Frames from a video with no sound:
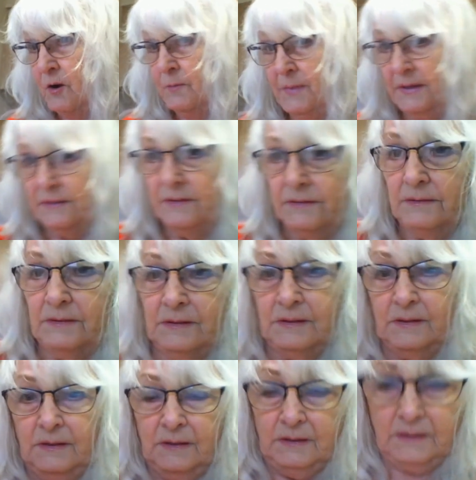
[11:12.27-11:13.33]
and
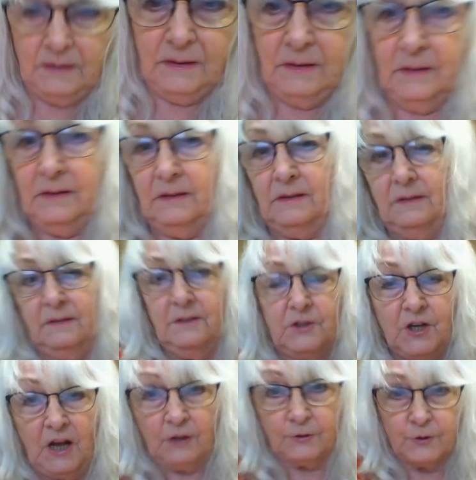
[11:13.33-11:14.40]

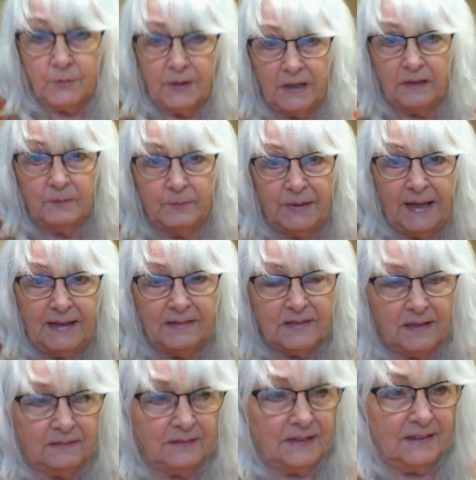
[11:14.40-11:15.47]
sheltering in place
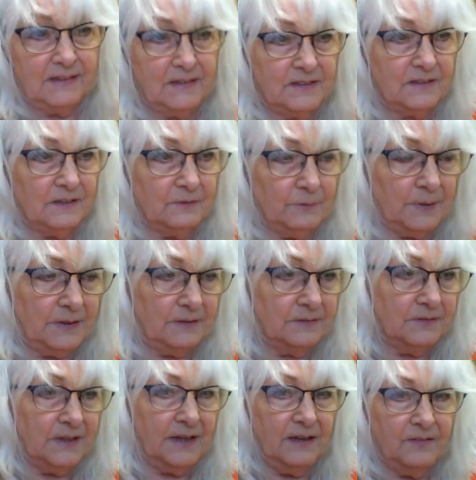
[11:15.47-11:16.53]
at least, we
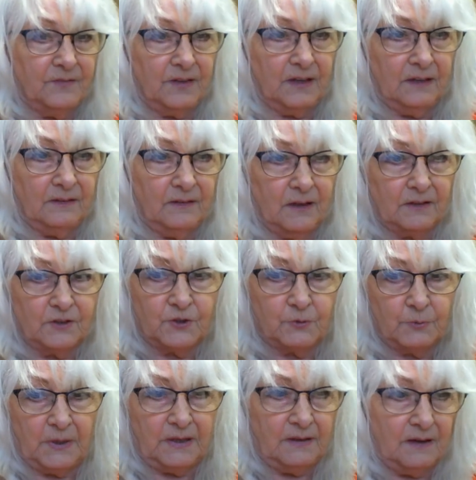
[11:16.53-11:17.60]
don't have the
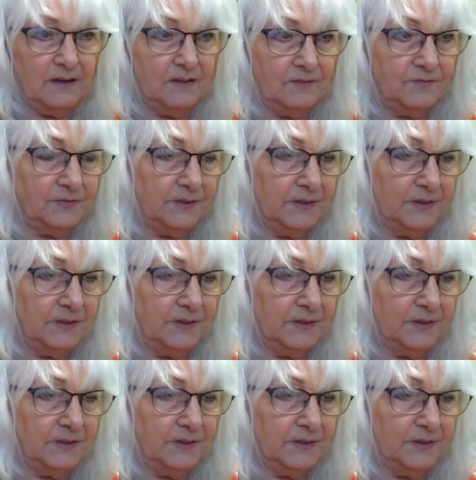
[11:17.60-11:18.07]
luxury of